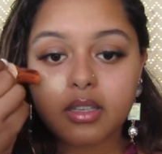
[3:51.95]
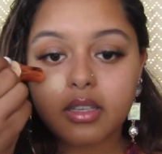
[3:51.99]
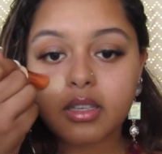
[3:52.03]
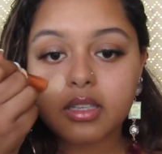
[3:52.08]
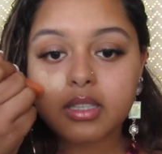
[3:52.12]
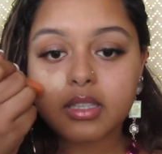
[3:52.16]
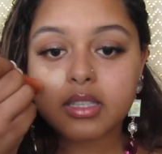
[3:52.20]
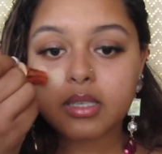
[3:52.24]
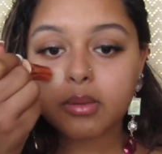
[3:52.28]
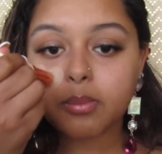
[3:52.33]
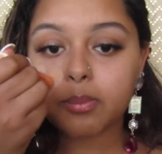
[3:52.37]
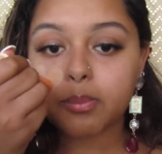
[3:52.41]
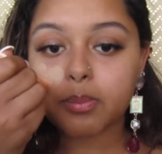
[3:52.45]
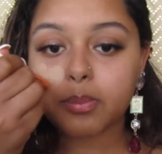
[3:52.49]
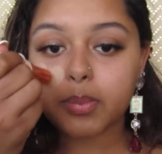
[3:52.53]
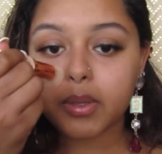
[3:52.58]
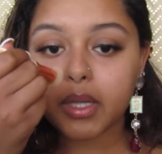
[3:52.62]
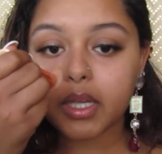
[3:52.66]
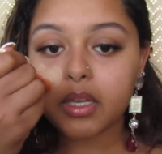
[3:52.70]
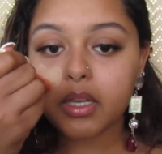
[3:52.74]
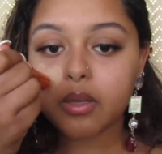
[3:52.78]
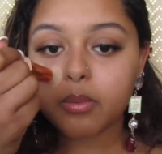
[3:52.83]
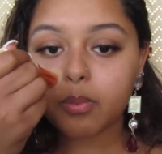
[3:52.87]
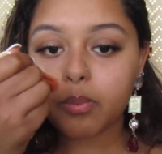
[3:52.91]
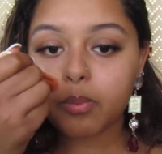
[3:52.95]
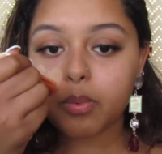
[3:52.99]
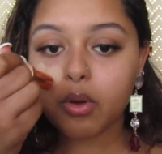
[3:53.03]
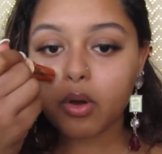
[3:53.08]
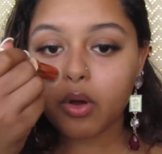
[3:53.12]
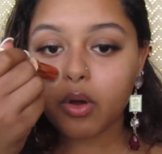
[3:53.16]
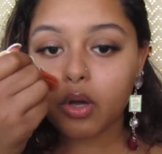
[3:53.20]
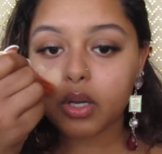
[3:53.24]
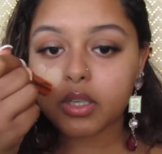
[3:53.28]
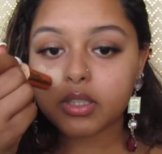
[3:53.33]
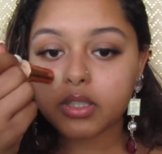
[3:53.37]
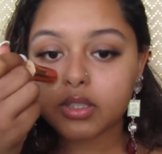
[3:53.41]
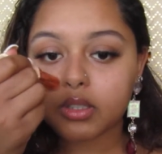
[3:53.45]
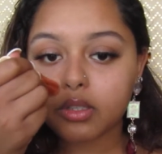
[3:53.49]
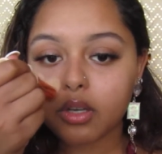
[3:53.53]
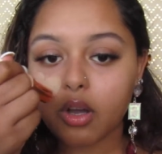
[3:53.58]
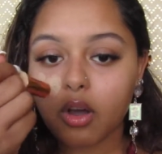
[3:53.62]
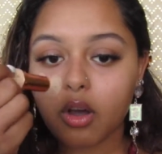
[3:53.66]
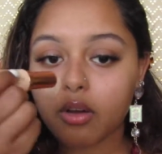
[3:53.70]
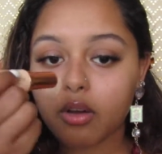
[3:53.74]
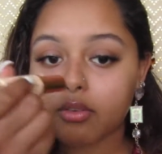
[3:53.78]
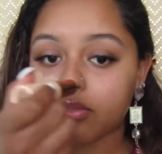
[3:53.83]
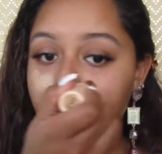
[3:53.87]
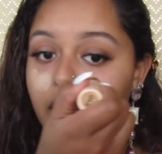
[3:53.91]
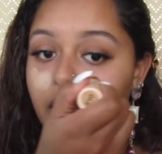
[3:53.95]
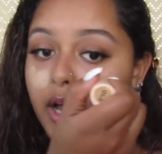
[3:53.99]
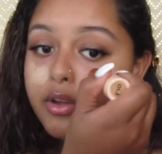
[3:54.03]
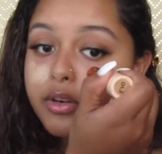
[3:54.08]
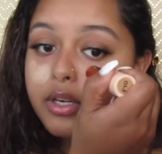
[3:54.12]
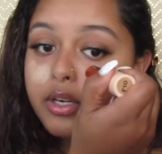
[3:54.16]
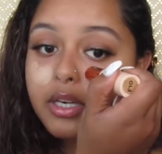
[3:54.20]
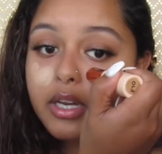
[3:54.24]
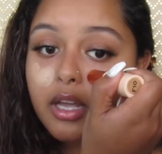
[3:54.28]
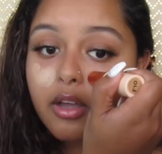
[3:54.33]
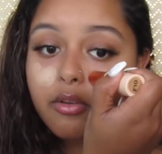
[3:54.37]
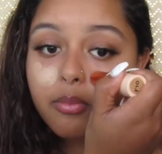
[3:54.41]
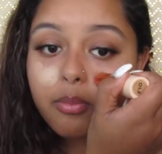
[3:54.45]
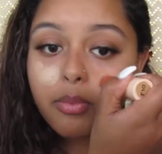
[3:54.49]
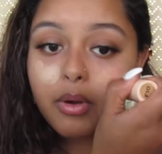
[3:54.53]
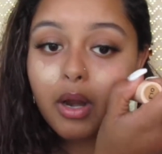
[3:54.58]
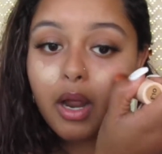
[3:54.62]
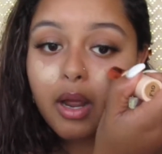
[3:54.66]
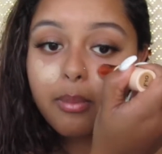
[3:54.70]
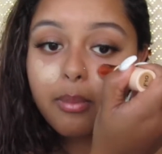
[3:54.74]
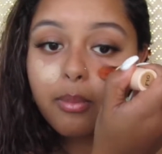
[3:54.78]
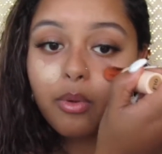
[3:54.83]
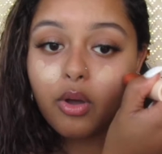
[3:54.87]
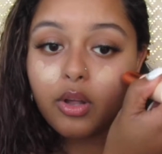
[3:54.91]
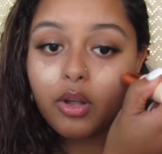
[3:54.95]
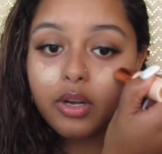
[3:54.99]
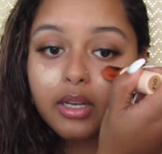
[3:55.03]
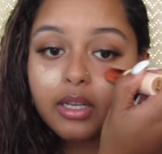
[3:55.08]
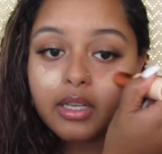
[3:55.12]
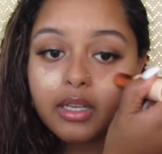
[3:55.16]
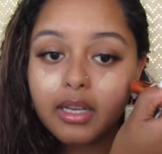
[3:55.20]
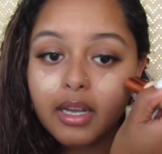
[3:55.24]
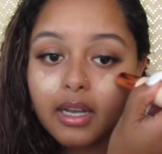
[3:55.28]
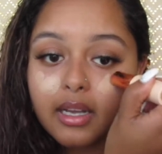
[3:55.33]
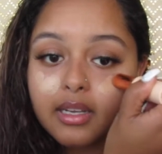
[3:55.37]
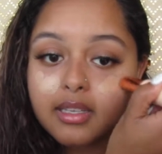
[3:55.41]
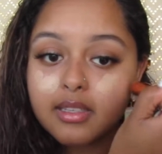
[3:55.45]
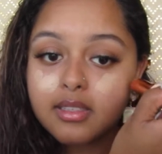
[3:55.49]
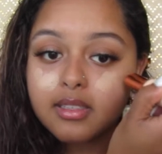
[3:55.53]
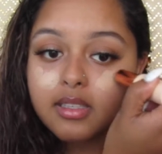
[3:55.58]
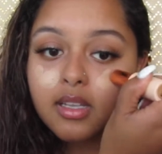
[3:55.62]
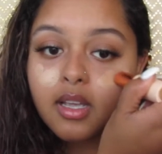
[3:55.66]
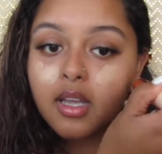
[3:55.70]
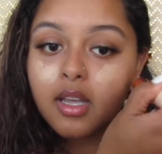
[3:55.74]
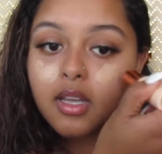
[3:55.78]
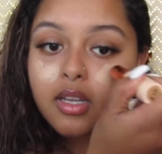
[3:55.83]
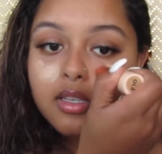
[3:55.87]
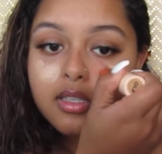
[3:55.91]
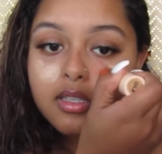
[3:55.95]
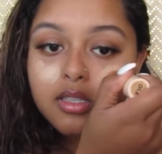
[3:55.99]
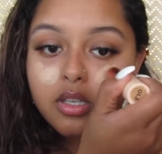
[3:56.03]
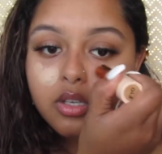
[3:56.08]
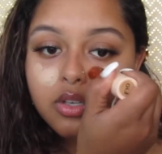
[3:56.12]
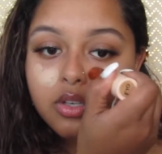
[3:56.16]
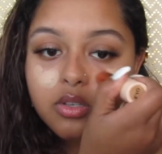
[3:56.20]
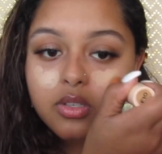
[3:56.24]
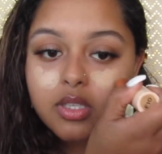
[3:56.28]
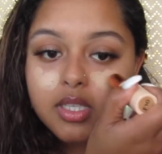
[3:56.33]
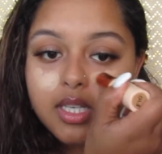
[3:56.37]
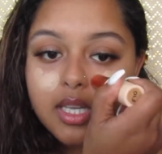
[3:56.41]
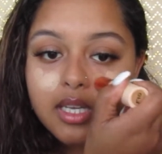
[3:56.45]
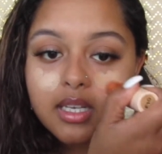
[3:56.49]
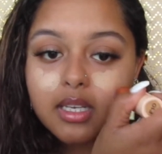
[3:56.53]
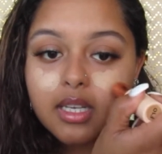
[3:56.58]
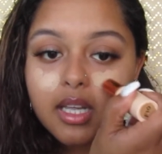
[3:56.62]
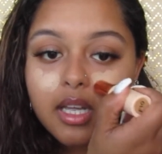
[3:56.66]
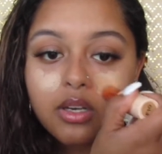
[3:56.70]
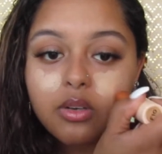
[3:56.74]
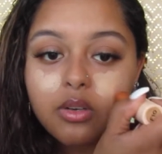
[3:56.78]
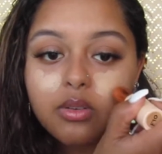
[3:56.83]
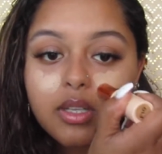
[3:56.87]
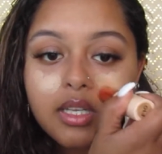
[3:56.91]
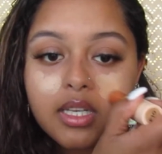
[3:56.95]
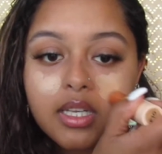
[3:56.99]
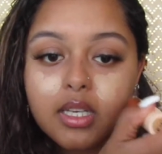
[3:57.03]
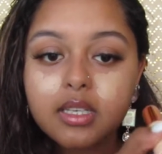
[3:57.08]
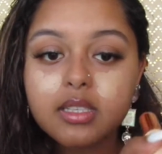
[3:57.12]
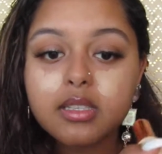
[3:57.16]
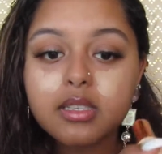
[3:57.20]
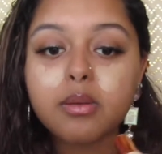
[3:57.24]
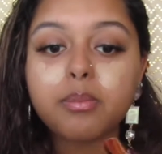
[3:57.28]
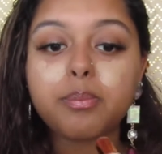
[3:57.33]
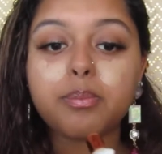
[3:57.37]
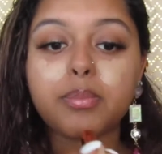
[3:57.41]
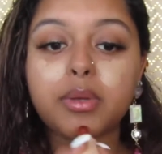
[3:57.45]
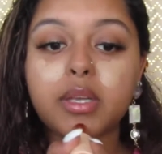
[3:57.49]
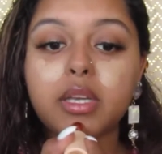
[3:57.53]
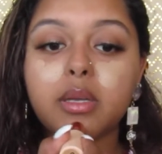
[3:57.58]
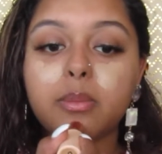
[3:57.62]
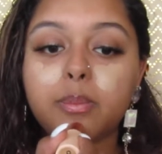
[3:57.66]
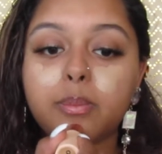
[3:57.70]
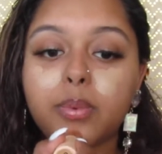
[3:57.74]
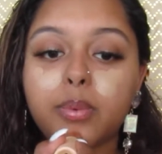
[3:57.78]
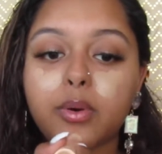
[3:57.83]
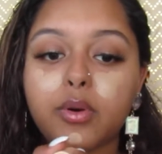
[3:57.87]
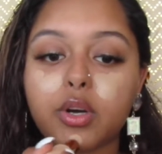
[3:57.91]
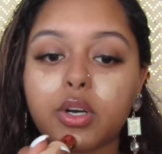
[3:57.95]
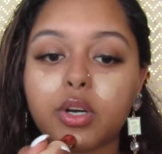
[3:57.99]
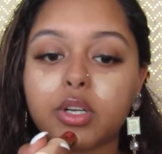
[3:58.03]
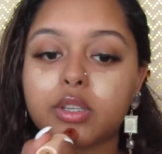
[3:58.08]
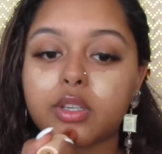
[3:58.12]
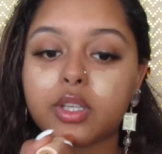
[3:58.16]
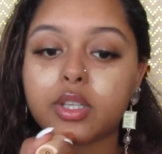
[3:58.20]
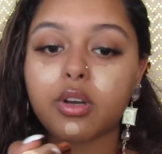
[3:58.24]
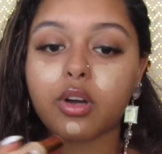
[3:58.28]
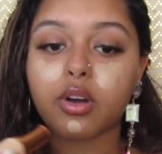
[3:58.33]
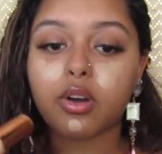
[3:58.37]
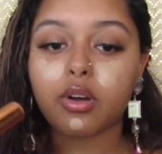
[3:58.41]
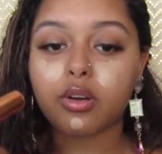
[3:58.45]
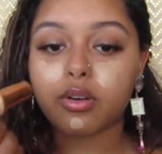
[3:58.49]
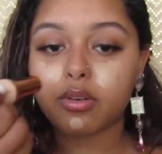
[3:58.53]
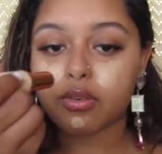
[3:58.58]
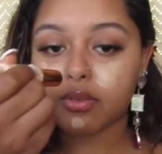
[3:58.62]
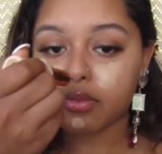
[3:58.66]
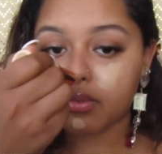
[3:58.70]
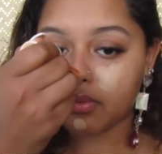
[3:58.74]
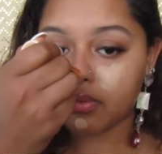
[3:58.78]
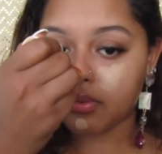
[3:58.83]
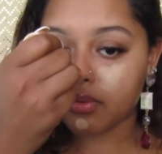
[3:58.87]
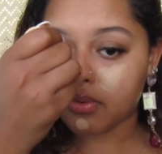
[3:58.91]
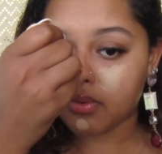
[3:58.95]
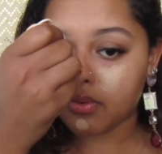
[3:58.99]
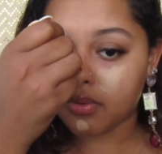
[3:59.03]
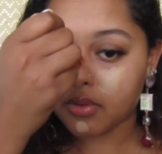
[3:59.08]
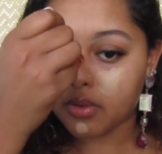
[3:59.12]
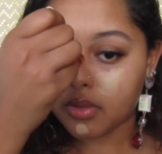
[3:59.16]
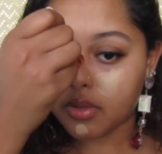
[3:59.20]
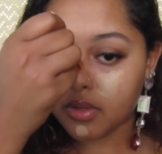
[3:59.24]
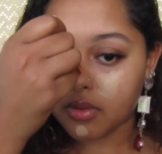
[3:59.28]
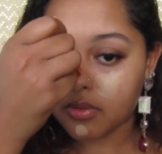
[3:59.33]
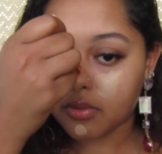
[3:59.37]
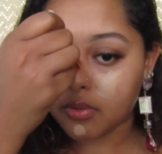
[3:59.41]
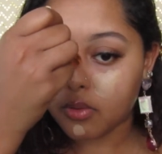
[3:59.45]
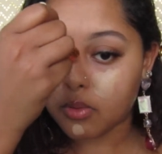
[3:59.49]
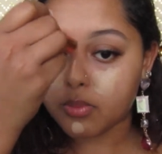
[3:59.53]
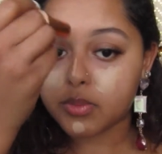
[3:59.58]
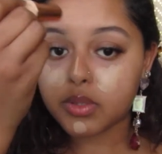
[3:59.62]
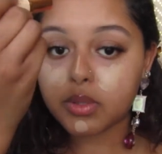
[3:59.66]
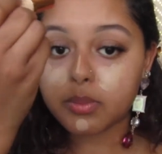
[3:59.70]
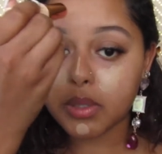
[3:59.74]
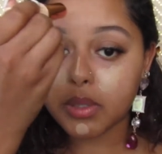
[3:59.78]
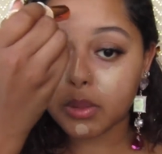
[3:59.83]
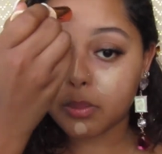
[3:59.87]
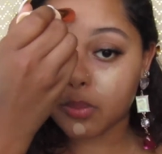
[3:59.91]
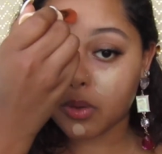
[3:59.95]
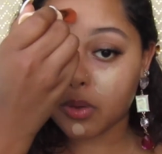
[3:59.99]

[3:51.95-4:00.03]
It's a big part of, I already have primer on here guys, so your skincare routine is a big part of, forms a big